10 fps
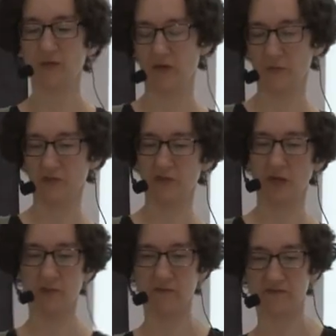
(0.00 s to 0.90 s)
in other words, the
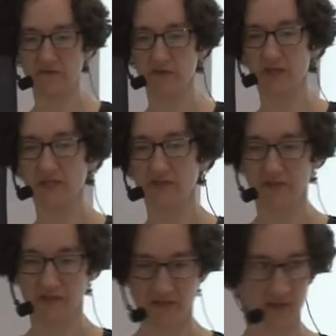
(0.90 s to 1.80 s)
number of different
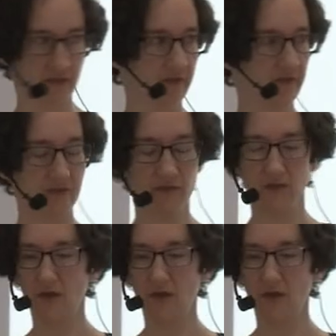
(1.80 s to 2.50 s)
instances